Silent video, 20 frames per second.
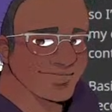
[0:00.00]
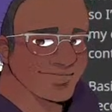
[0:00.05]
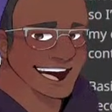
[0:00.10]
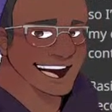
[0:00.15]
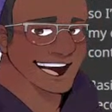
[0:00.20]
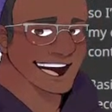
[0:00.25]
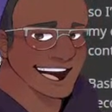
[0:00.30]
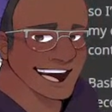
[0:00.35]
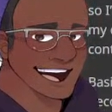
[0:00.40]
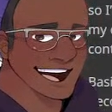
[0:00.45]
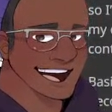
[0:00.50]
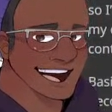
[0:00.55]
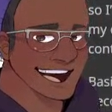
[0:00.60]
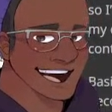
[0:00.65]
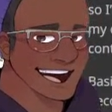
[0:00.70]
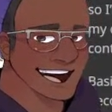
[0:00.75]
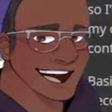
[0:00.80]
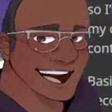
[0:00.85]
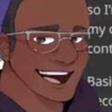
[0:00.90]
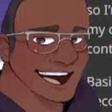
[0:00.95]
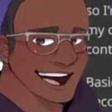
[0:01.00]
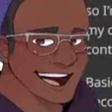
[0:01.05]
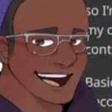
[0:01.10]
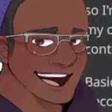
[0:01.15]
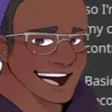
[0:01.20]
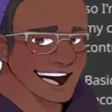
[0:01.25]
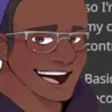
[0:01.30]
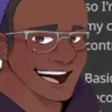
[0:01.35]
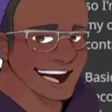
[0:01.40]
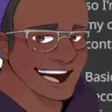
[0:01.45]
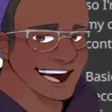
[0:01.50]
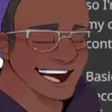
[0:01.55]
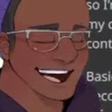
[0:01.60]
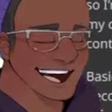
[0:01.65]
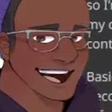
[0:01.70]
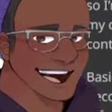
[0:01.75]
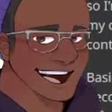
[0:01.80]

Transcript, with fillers: of contract law and entertainment